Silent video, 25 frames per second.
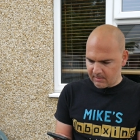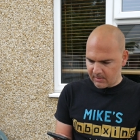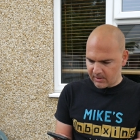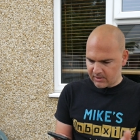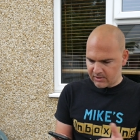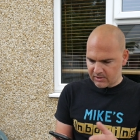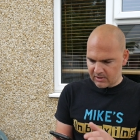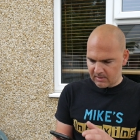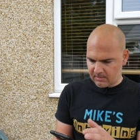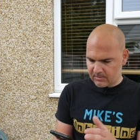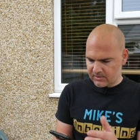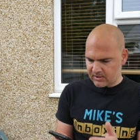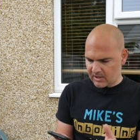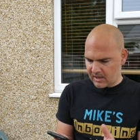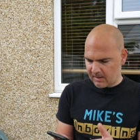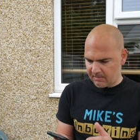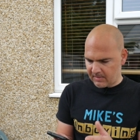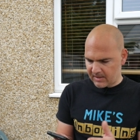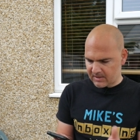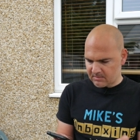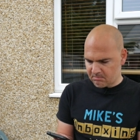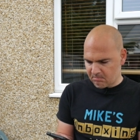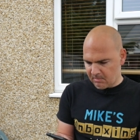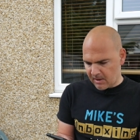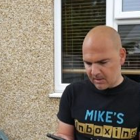much sums up,
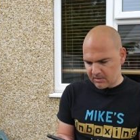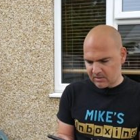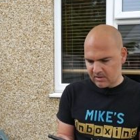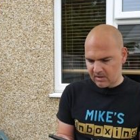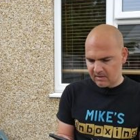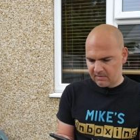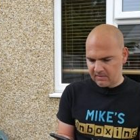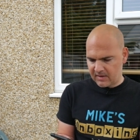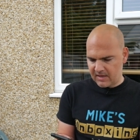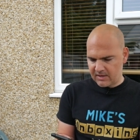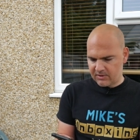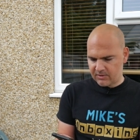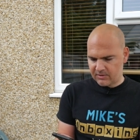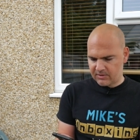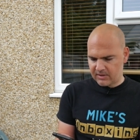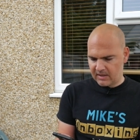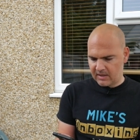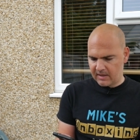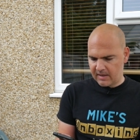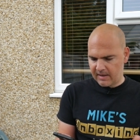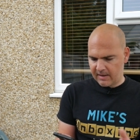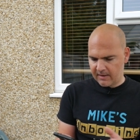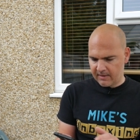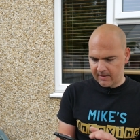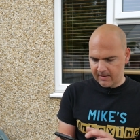that's most of the features in
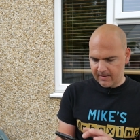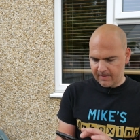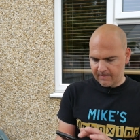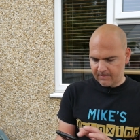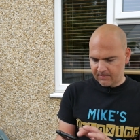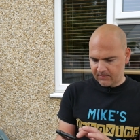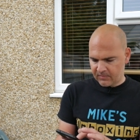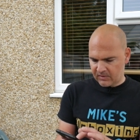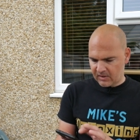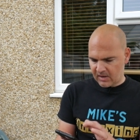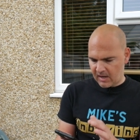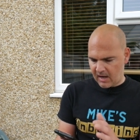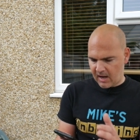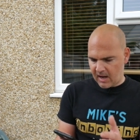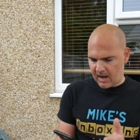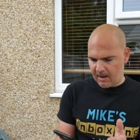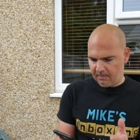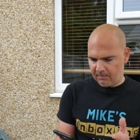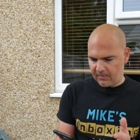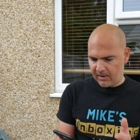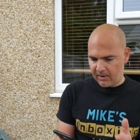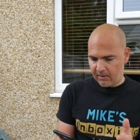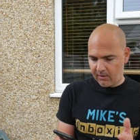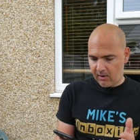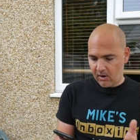there. Um,
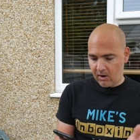there